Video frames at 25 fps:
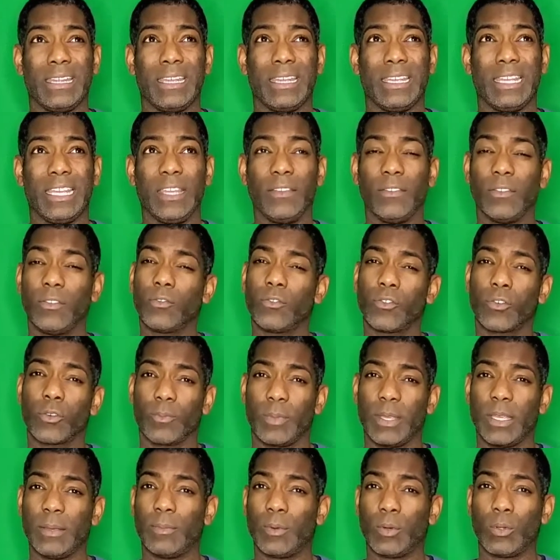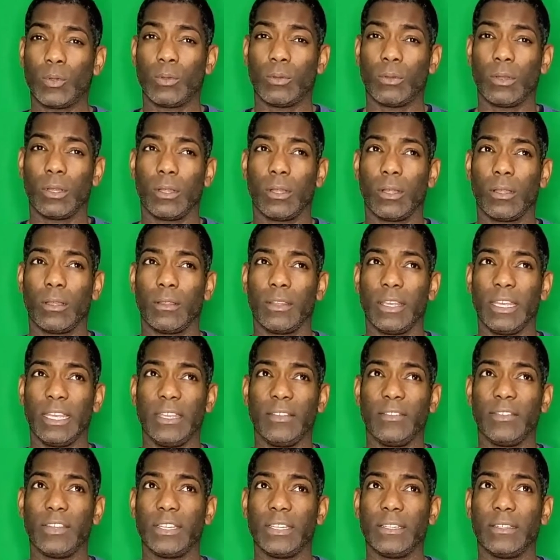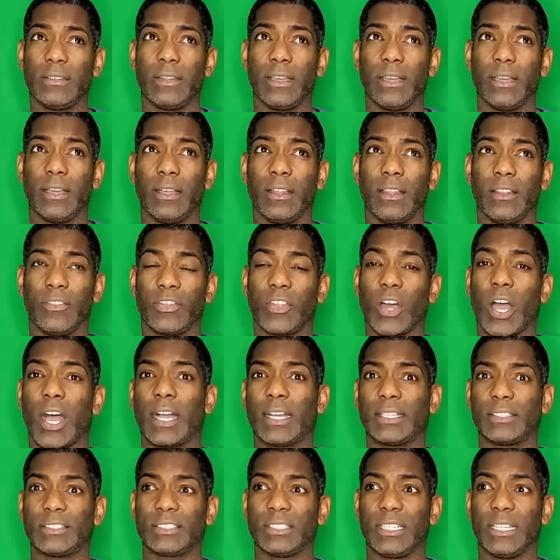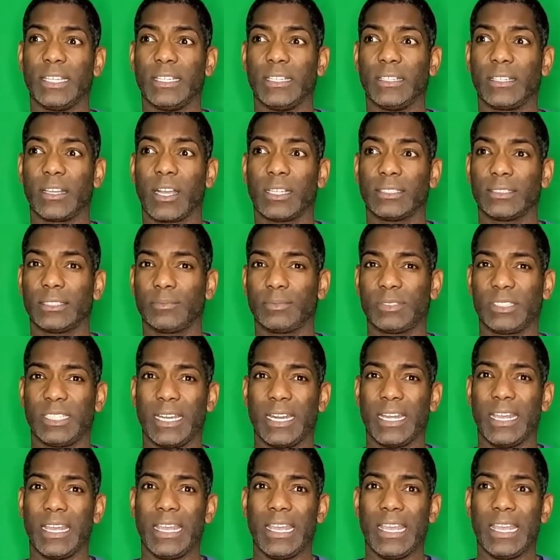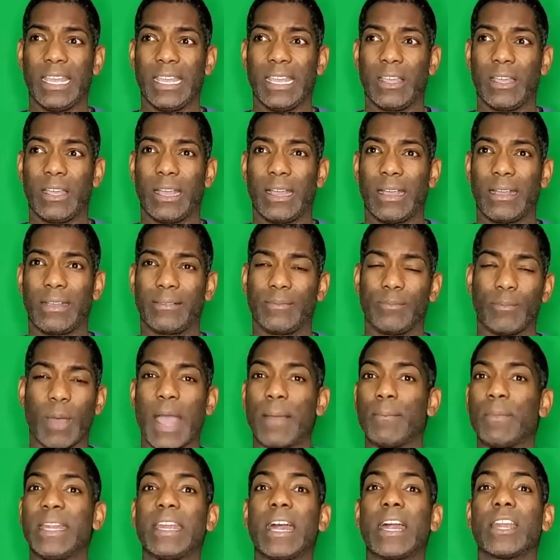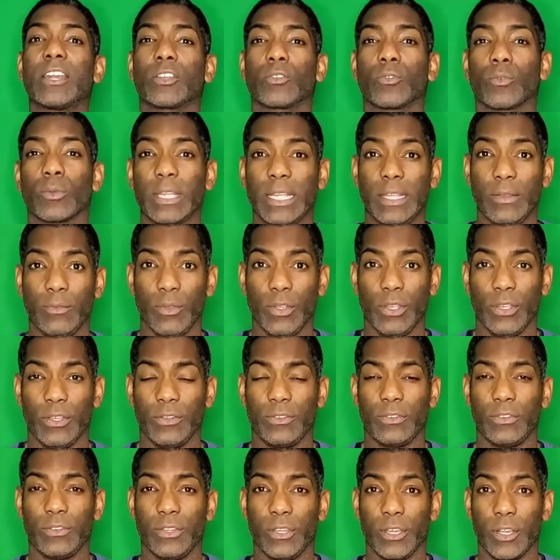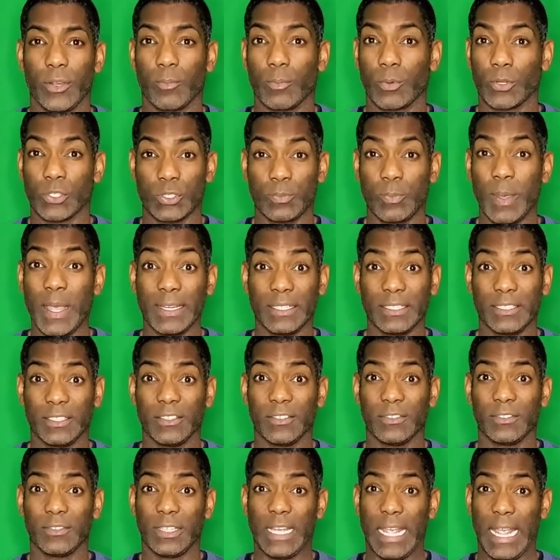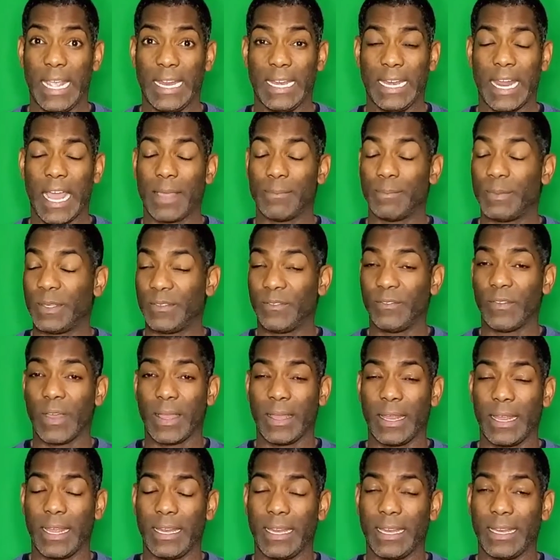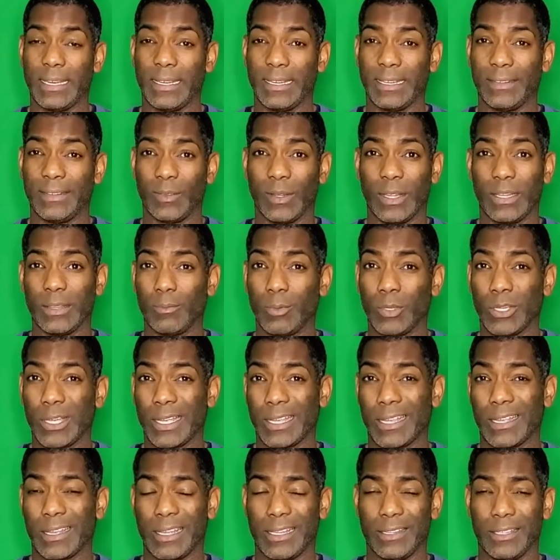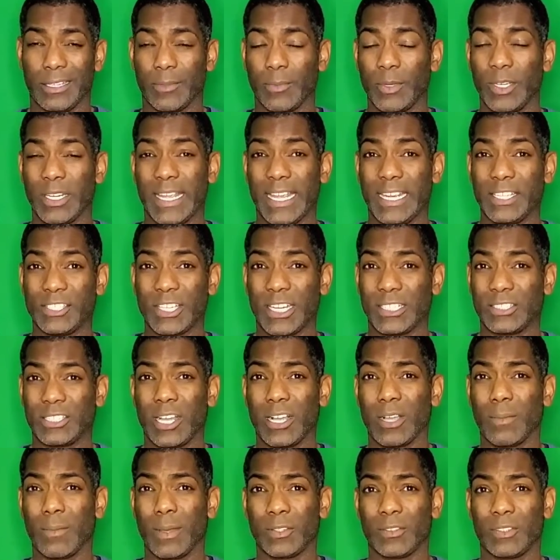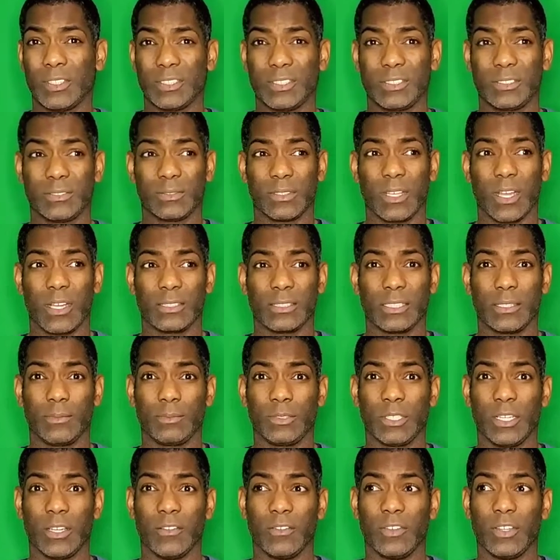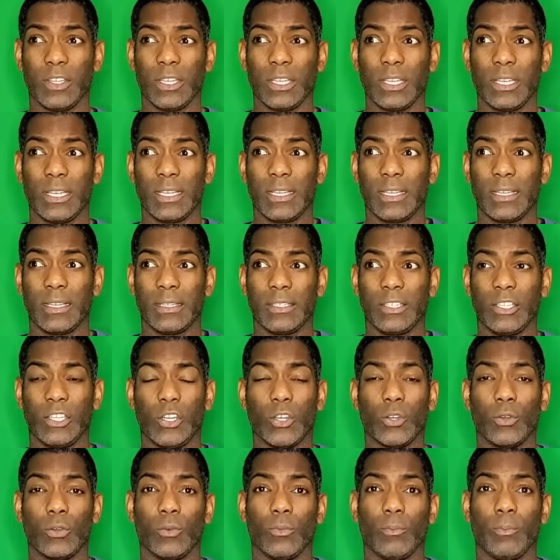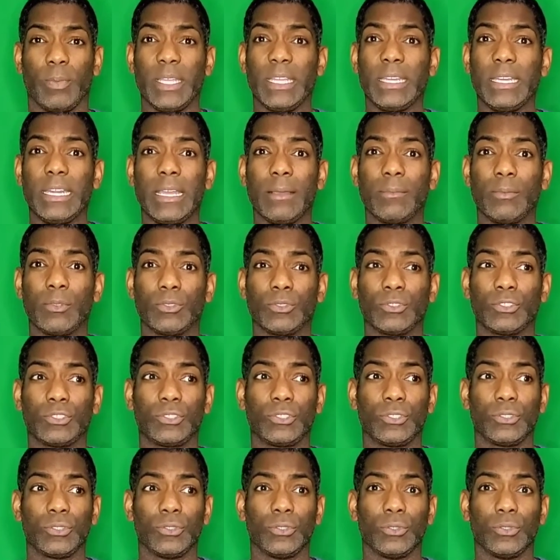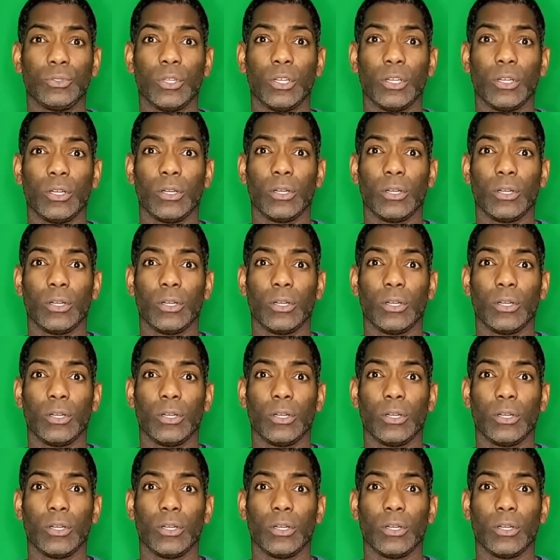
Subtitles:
even for people, thoughts and concepts that I may not agree with their perspective. And in the book, in the communication, I talk about this concept of, being able to